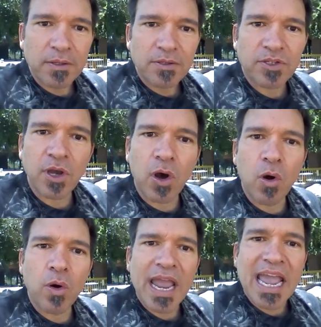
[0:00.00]

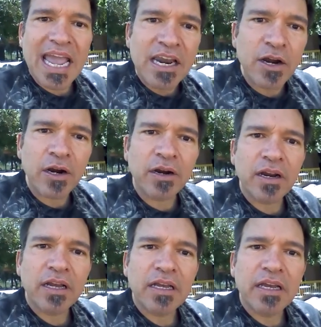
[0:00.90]
So inner
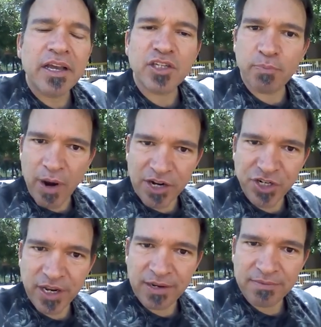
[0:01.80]

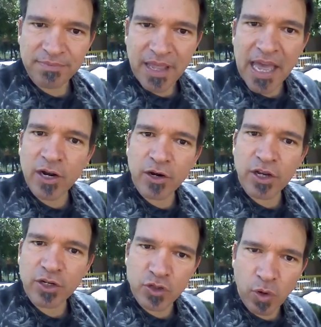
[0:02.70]
expression, inner
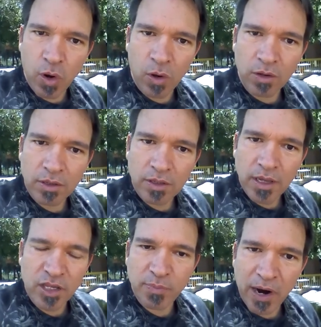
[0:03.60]
control
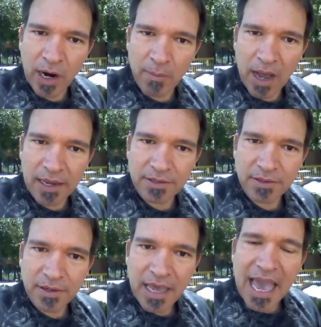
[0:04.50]
is paramount.
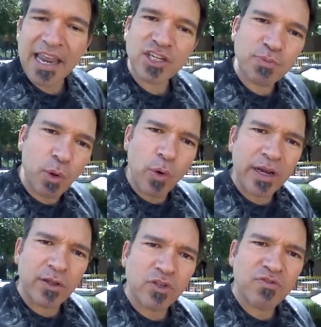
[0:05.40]
And
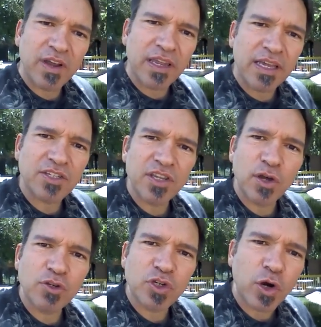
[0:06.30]
exploring those feelings and
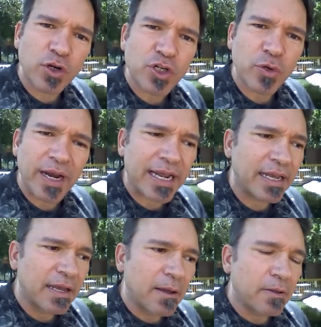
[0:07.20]
those nurturing
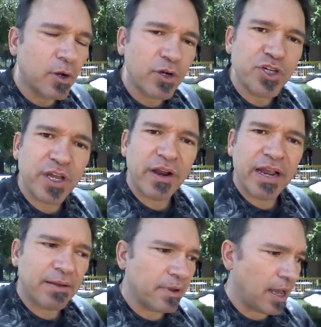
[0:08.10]

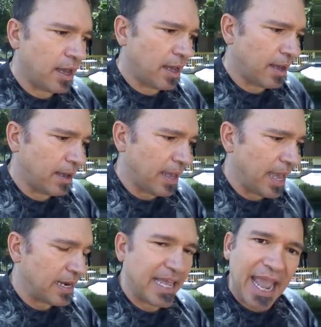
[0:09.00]

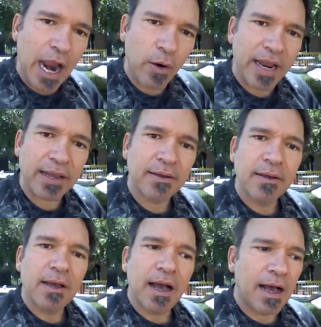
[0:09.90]
and caring
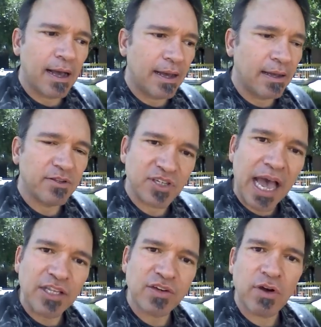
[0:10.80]

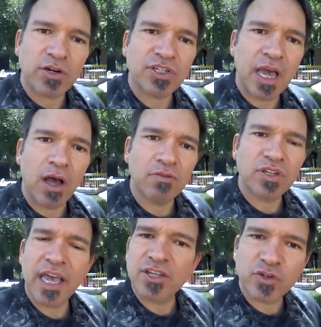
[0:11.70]
sides of
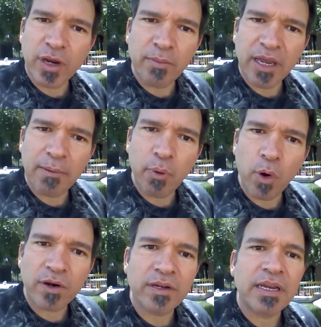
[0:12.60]
ourselves, extremely
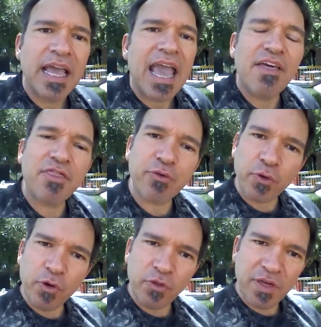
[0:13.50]
important. And
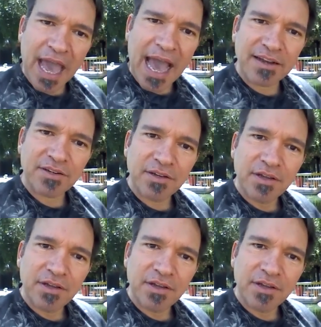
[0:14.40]
through that,